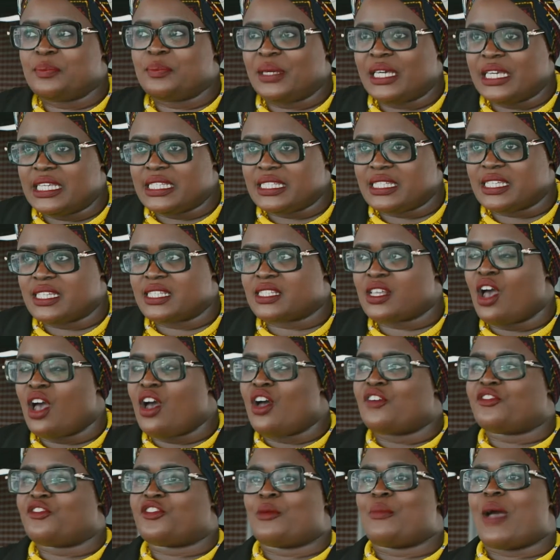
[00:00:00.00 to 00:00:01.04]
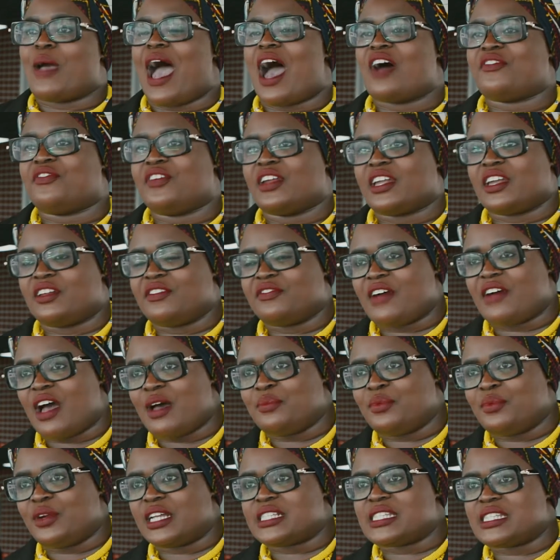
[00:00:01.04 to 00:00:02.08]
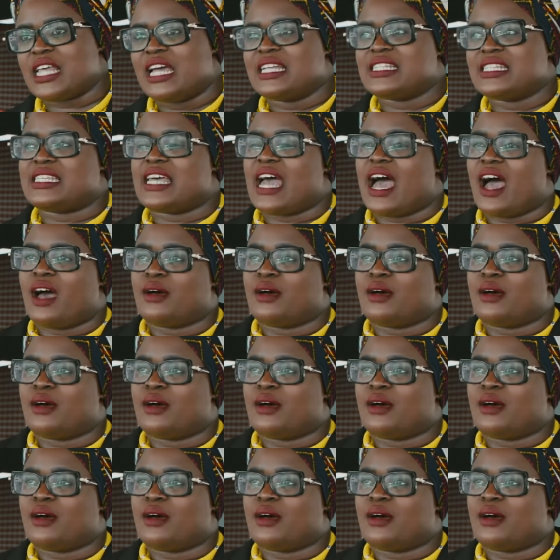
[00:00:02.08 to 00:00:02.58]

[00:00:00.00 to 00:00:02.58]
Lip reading: pieces from African fabrics to,